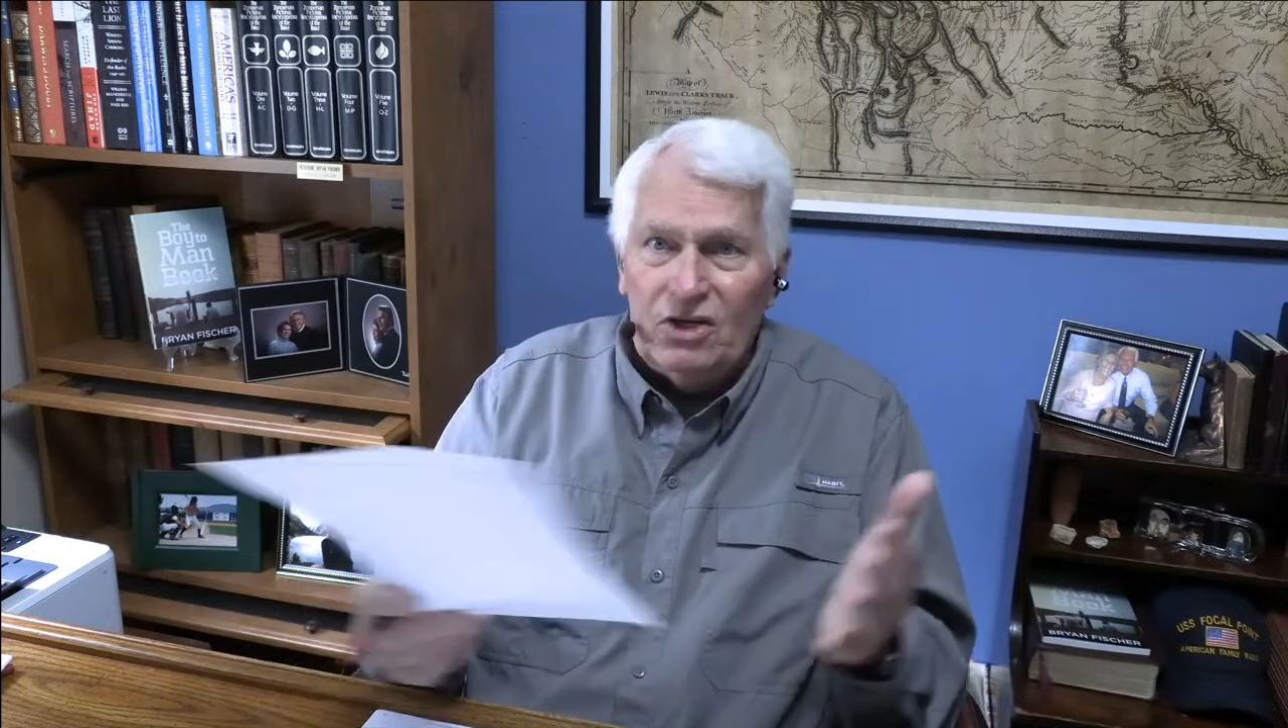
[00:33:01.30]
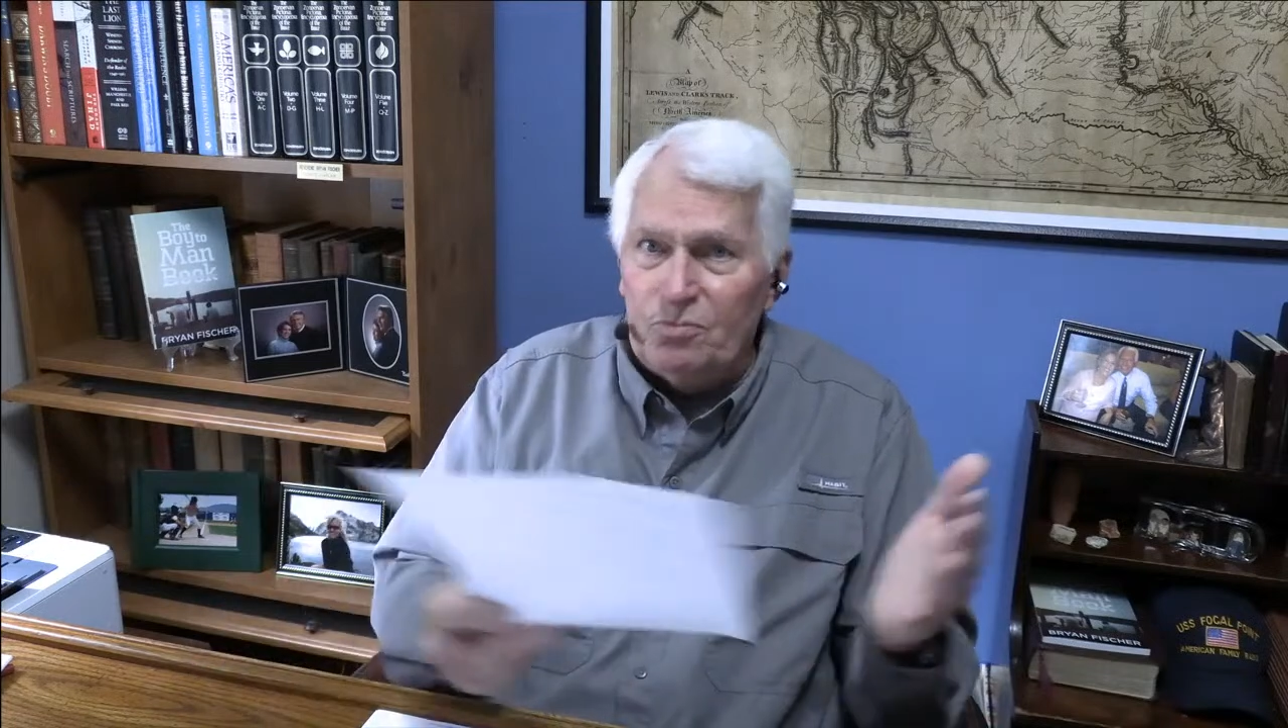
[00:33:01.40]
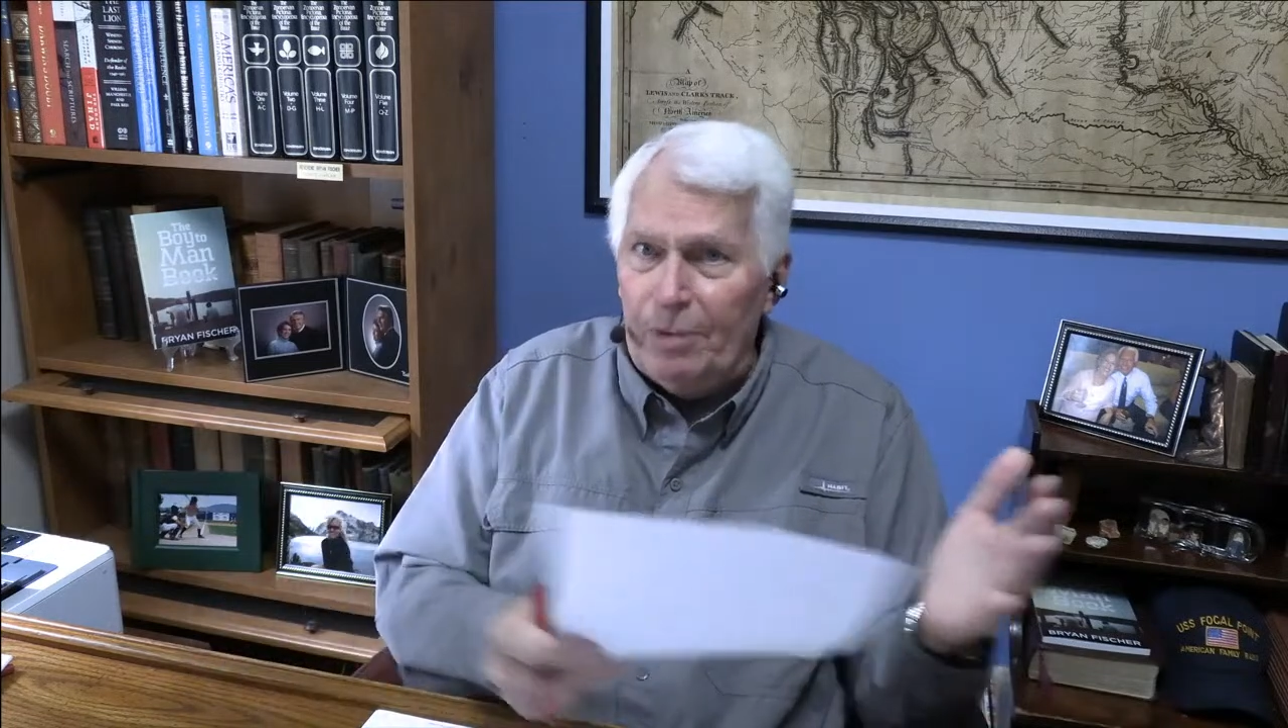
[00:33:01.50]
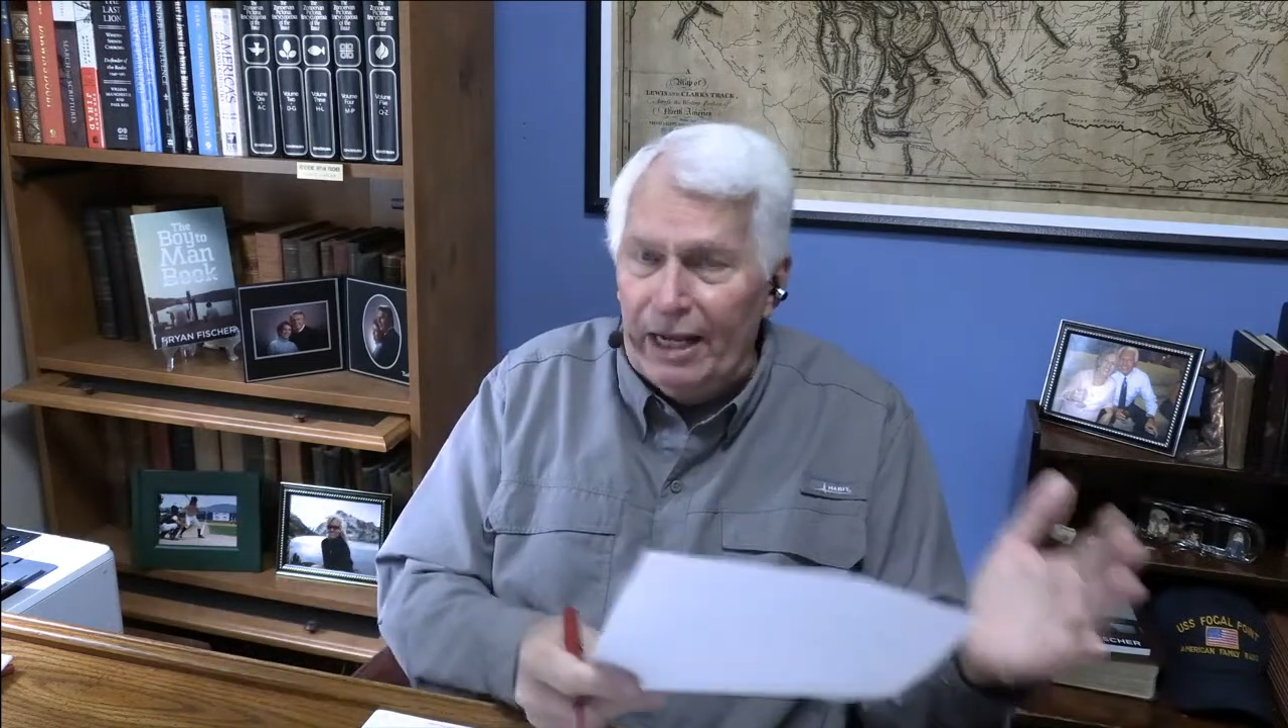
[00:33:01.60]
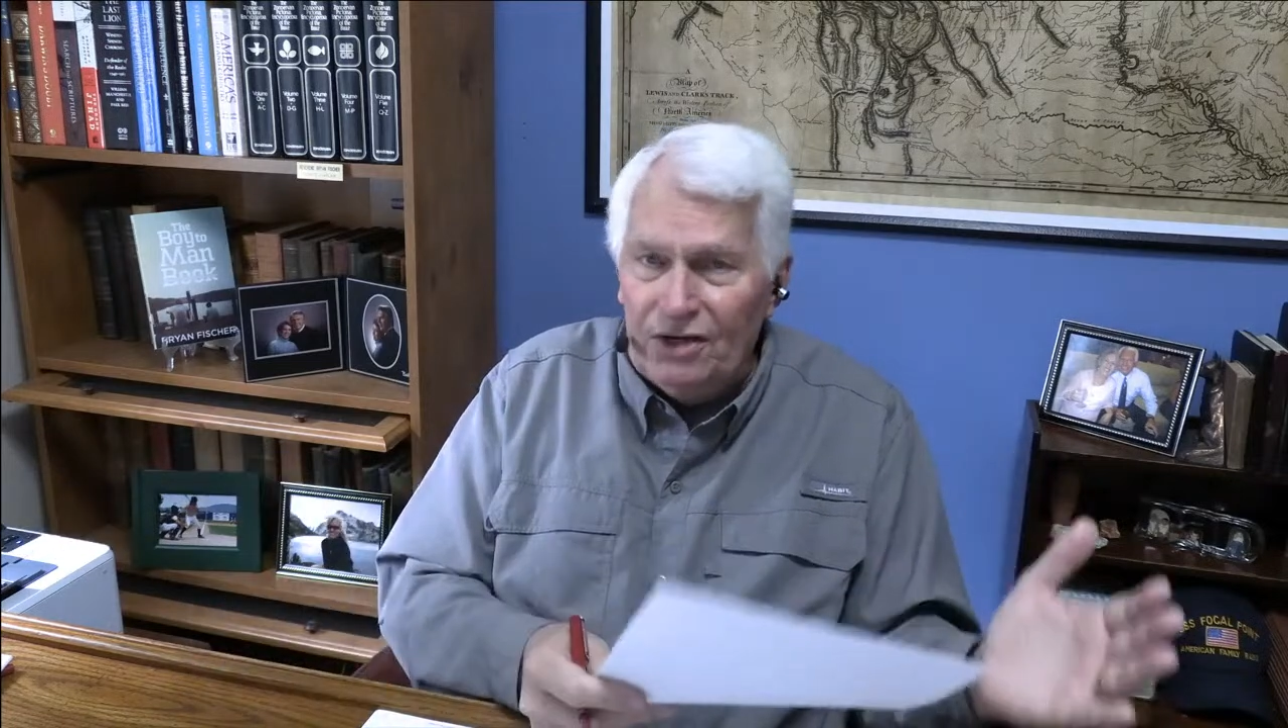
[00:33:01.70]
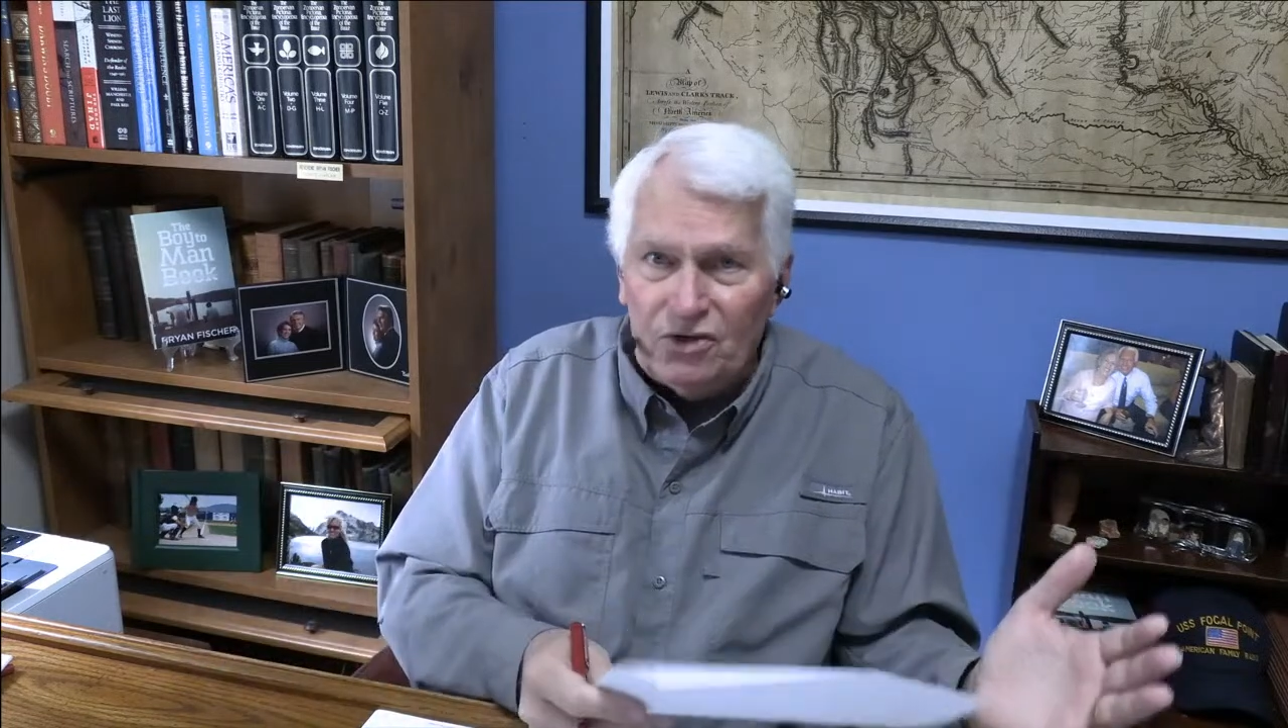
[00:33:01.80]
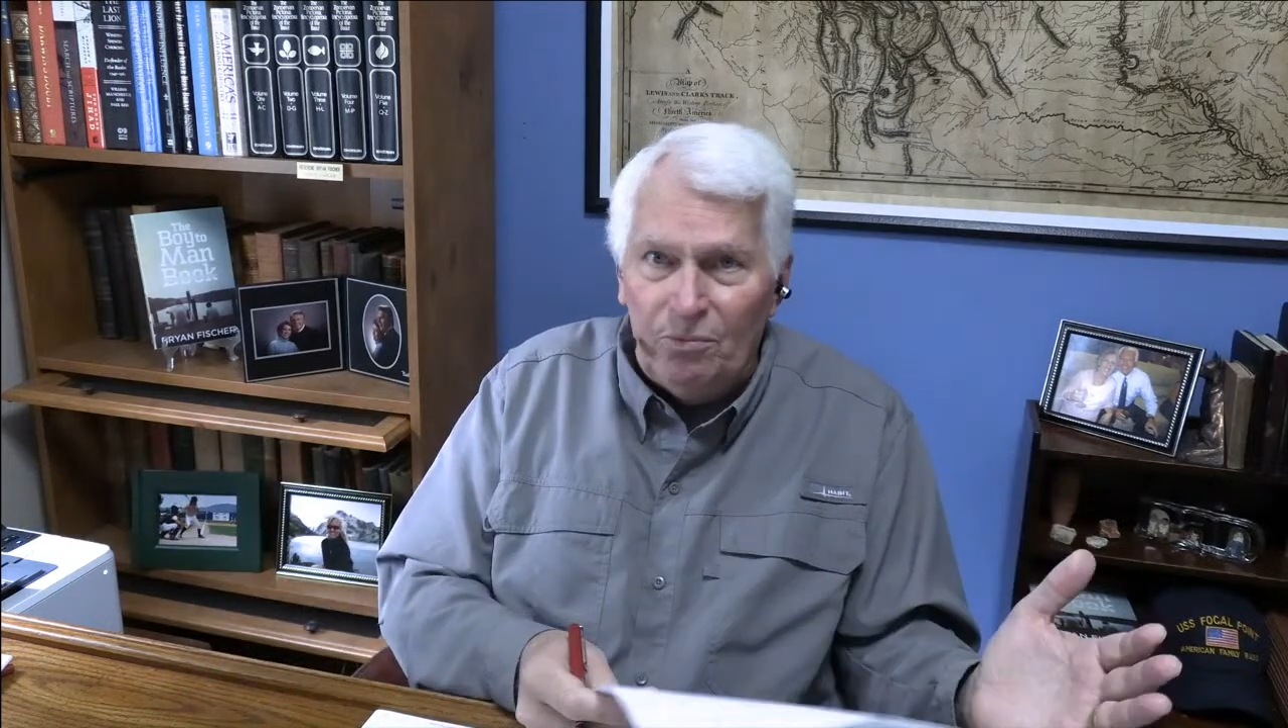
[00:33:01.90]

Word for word: his buddies